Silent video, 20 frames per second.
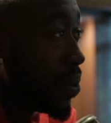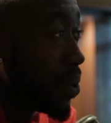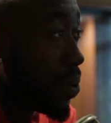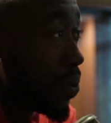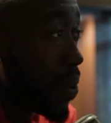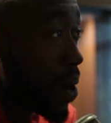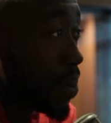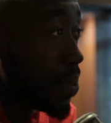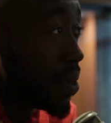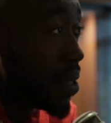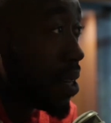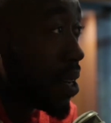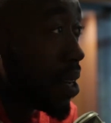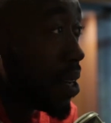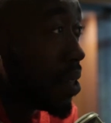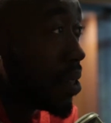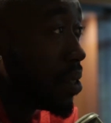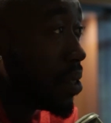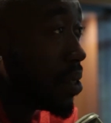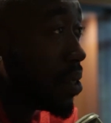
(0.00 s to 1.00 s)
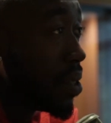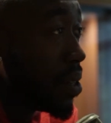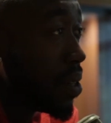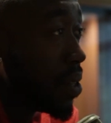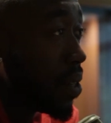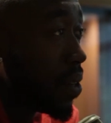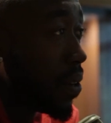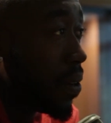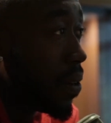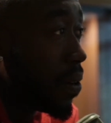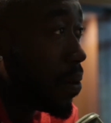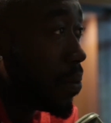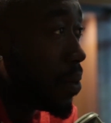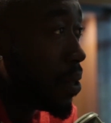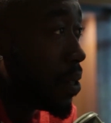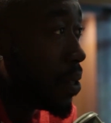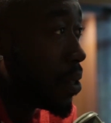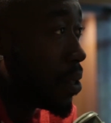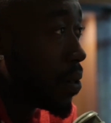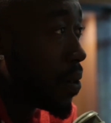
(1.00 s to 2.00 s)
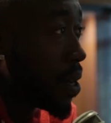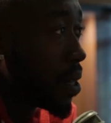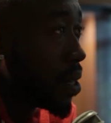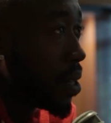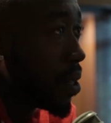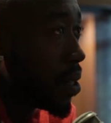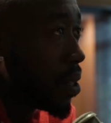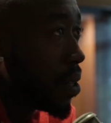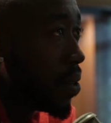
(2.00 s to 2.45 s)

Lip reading: with the rap today. You know what I mean? So I think